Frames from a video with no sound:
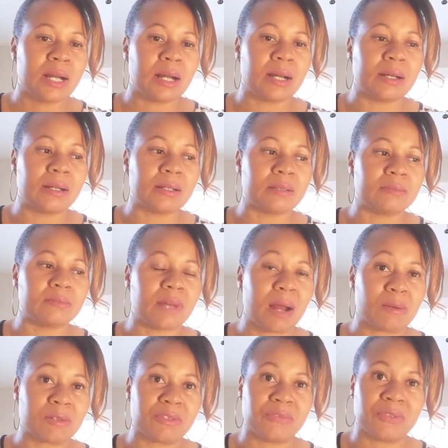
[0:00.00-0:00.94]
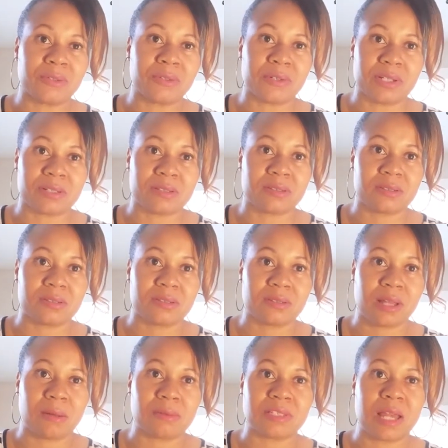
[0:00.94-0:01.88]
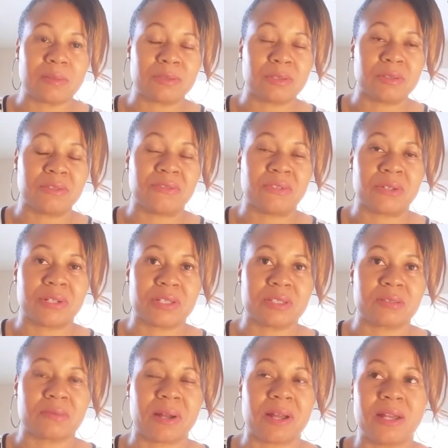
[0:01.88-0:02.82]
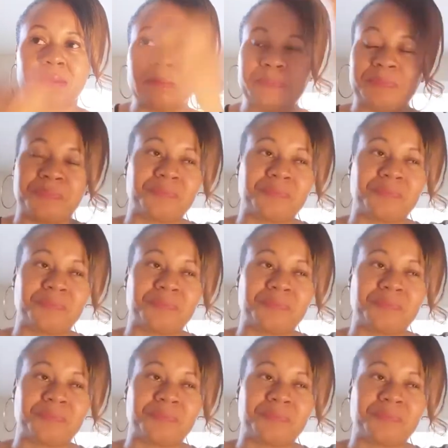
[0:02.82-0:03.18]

um, I was furious. I was absolutely furious, right?